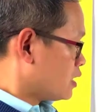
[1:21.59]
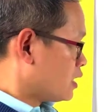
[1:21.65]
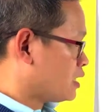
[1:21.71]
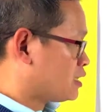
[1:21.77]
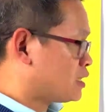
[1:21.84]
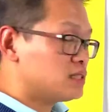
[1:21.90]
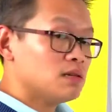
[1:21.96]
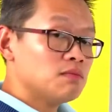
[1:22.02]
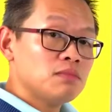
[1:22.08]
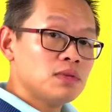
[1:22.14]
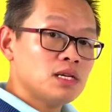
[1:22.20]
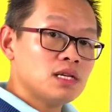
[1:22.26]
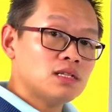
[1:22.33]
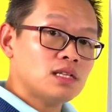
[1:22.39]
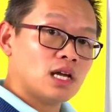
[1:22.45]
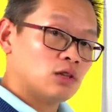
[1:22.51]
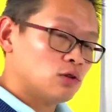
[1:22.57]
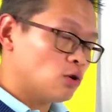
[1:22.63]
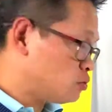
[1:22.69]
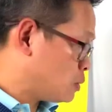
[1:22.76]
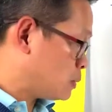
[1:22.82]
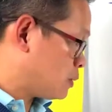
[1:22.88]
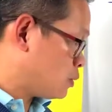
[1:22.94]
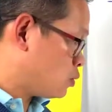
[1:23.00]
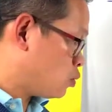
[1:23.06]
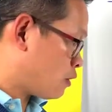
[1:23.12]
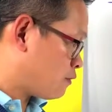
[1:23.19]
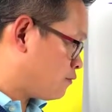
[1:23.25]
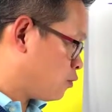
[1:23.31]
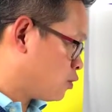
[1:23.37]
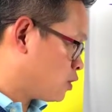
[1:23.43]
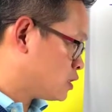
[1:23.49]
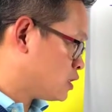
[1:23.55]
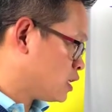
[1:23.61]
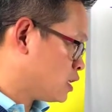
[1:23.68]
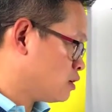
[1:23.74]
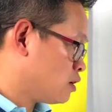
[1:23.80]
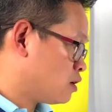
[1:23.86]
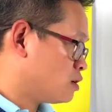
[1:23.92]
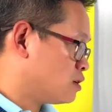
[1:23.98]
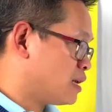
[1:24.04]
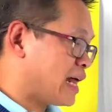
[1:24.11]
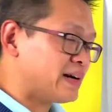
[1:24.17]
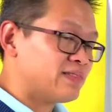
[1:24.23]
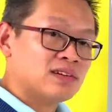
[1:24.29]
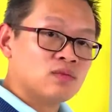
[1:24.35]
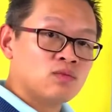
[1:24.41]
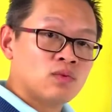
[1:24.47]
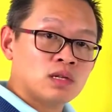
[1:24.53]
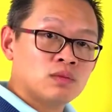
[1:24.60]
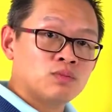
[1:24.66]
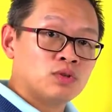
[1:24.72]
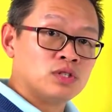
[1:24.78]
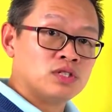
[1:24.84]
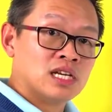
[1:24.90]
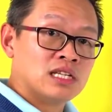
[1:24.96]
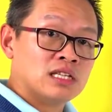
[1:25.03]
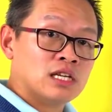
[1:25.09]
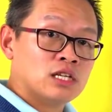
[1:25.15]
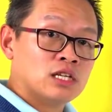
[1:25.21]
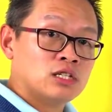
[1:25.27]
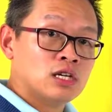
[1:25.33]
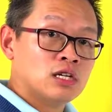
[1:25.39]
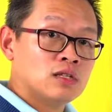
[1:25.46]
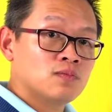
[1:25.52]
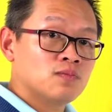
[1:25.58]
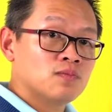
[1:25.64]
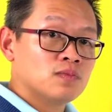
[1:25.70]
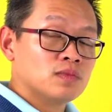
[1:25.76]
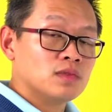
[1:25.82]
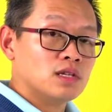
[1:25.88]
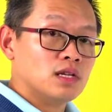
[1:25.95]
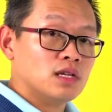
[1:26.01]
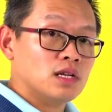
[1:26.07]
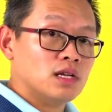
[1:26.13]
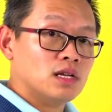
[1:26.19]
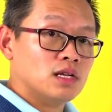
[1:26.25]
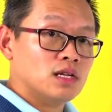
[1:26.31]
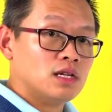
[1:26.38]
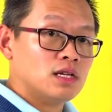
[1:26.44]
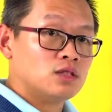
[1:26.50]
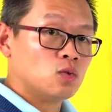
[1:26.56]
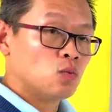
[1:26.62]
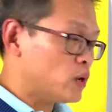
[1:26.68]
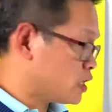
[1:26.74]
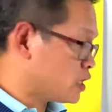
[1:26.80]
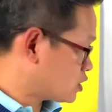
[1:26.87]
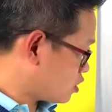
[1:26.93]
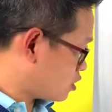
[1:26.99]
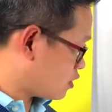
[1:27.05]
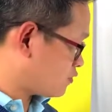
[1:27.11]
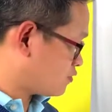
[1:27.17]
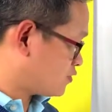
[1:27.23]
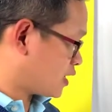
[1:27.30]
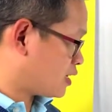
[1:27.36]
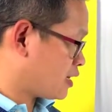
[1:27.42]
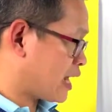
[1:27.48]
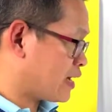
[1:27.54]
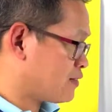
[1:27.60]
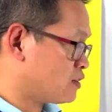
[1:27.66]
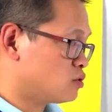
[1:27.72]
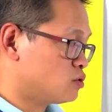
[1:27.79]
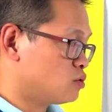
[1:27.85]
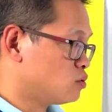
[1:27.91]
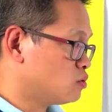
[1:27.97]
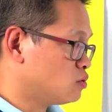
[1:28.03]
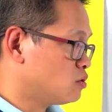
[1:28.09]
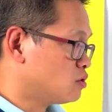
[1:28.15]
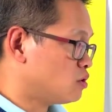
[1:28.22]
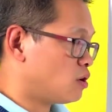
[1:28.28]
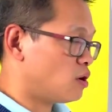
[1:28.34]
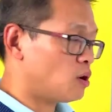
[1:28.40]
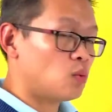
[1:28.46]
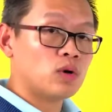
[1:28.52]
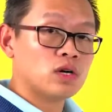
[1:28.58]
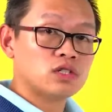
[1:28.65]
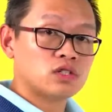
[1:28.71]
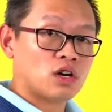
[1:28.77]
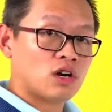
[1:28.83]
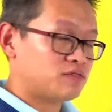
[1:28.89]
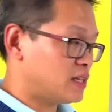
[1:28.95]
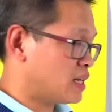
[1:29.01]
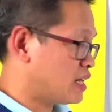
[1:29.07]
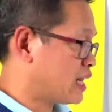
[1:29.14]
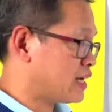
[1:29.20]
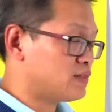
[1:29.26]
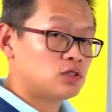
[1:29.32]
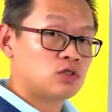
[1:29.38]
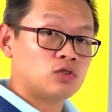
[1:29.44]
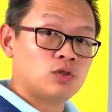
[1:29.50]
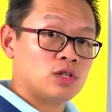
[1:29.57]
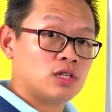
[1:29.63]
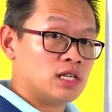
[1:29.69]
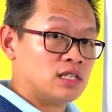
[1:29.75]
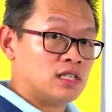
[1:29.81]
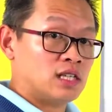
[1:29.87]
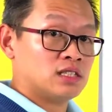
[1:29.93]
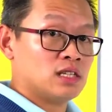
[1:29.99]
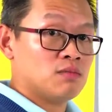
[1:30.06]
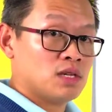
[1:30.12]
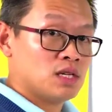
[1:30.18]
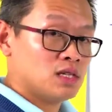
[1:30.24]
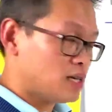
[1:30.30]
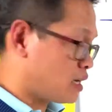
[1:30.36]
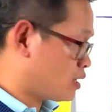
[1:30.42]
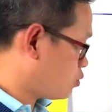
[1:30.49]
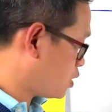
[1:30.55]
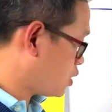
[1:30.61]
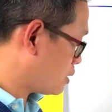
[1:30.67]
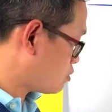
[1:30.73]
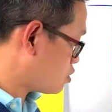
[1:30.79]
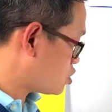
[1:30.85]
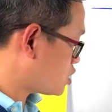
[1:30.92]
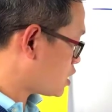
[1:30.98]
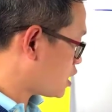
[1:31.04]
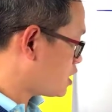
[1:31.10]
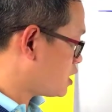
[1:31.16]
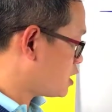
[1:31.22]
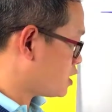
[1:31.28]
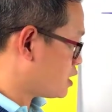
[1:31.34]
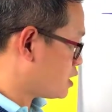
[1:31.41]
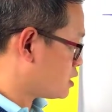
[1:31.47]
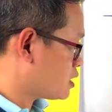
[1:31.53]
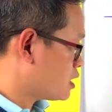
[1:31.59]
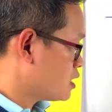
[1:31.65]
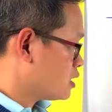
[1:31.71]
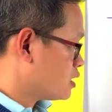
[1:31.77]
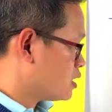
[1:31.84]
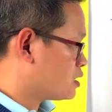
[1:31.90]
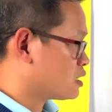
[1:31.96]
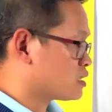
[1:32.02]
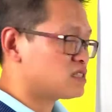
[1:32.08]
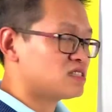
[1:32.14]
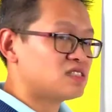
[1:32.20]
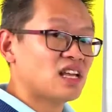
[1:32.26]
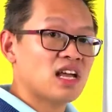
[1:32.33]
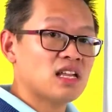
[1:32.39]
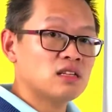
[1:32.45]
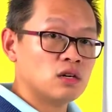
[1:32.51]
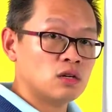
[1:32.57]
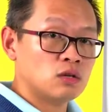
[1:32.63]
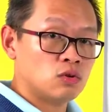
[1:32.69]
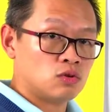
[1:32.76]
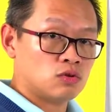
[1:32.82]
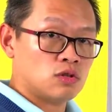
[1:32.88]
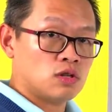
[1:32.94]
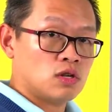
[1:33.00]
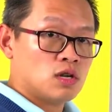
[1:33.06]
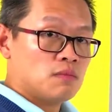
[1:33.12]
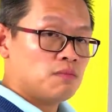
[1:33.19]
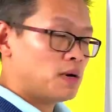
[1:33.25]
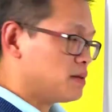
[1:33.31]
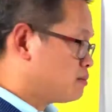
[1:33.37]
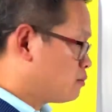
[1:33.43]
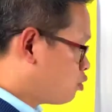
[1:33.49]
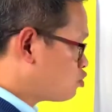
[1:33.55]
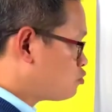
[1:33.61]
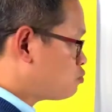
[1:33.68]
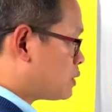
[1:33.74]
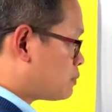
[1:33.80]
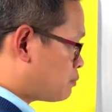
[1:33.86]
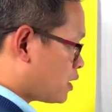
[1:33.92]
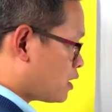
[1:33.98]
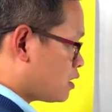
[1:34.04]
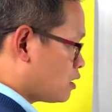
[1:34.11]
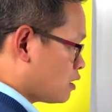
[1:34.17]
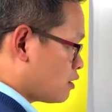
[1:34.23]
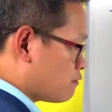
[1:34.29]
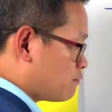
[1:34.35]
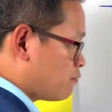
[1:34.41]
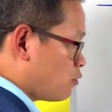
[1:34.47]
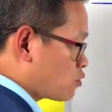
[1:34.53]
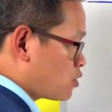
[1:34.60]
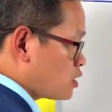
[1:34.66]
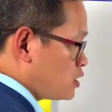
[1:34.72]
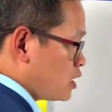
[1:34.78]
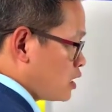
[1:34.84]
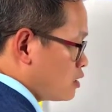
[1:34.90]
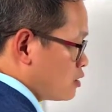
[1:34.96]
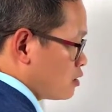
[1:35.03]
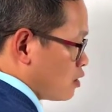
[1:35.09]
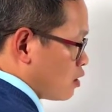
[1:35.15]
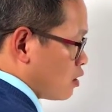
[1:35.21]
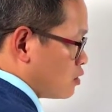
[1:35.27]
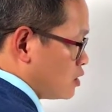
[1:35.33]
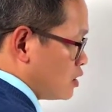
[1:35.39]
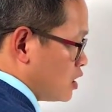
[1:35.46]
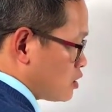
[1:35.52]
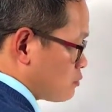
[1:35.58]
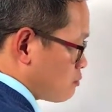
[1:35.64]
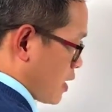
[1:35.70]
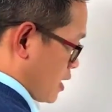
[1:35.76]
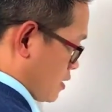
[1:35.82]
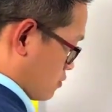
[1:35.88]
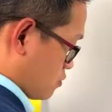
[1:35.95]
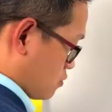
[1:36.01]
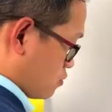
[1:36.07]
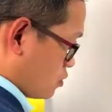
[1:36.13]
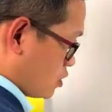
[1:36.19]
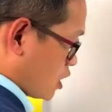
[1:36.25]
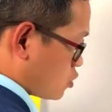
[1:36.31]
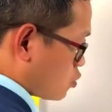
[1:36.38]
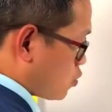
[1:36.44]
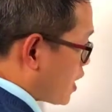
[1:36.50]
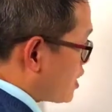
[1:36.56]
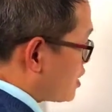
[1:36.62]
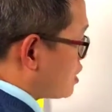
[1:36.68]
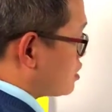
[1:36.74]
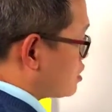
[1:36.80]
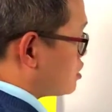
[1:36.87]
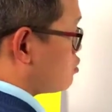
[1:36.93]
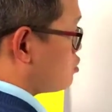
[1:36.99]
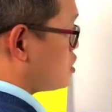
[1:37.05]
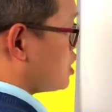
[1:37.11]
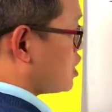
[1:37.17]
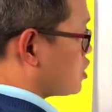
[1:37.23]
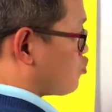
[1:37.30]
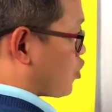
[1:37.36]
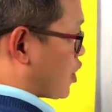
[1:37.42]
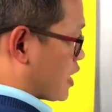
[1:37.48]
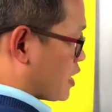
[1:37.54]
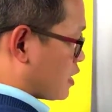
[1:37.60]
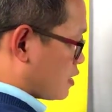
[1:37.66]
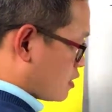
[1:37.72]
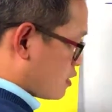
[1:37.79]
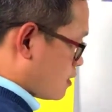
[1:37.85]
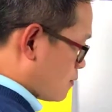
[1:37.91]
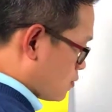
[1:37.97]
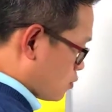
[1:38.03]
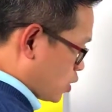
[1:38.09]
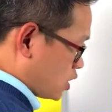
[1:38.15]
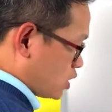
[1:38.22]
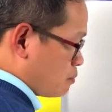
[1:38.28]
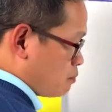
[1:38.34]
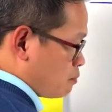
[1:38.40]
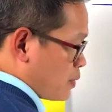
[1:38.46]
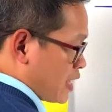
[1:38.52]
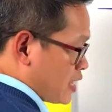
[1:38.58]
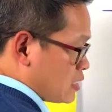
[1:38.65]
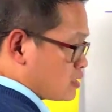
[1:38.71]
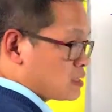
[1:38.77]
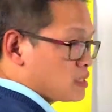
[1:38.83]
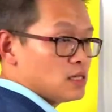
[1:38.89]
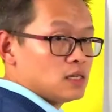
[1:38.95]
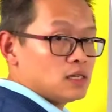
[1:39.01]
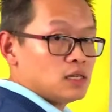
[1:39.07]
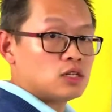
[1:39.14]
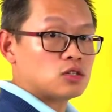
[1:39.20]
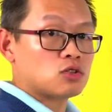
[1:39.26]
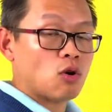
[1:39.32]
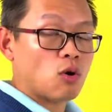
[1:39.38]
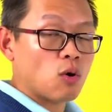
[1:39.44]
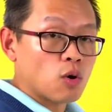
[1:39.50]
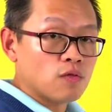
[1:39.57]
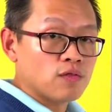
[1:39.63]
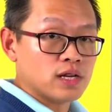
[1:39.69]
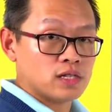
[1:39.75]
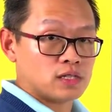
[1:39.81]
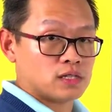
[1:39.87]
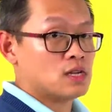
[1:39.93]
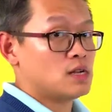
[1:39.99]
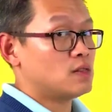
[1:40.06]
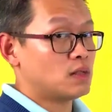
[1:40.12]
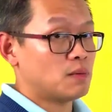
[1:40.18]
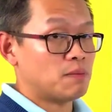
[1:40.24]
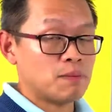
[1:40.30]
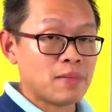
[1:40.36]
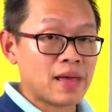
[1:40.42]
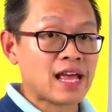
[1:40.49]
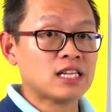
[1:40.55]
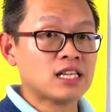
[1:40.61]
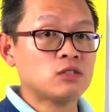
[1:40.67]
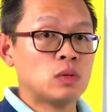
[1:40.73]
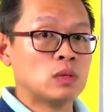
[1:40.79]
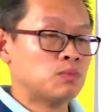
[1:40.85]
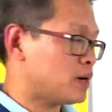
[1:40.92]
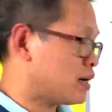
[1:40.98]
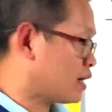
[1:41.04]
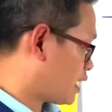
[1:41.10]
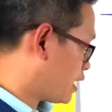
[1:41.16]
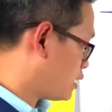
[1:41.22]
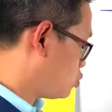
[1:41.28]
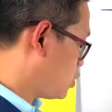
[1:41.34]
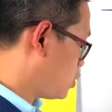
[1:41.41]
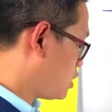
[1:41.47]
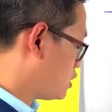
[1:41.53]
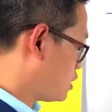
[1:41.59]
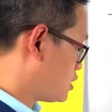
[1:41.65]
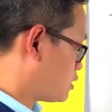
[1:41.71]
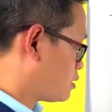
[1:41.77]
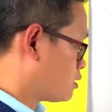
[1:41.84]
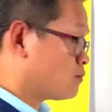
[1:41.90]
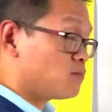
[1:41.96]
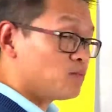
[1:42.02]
It doesn't mean that those people who are focusing on level 1 presentation is worse off than level 2 or worse off than level 3. It doesn't mean that. What I'm going to share here is a standalone. But most people focusing on this part, that's why you see a triangle where the base is always the mass people are doing this.